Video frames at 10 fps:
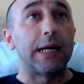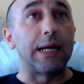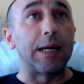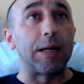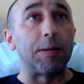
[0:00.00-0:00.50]

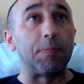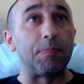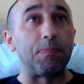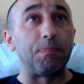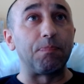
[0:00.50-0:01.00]

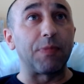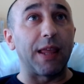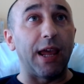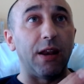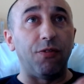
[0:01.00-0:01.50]
and
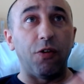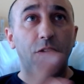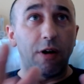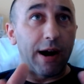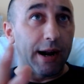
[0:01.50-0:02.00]
if
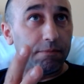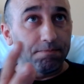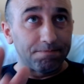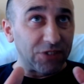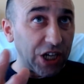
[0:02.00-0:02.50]
you are
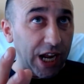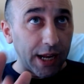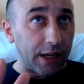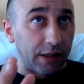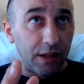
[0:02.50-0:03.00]

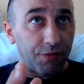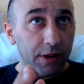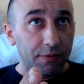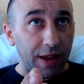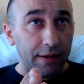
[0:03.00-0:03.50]
checking
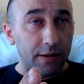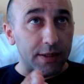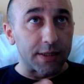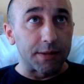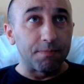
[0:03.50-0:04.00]
different
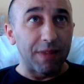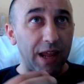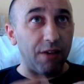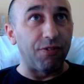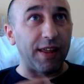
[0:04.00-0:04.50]
vendors,
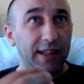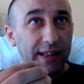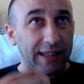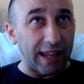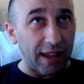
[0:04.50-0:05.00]
if they
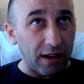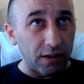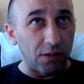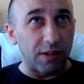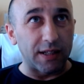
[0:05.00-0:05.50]

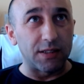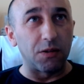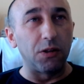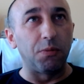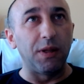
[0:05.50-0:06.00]
tell you that's
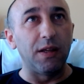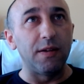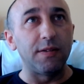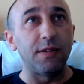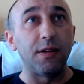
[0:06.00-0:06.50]
going to be
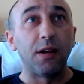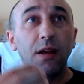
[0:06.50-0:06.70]
easy,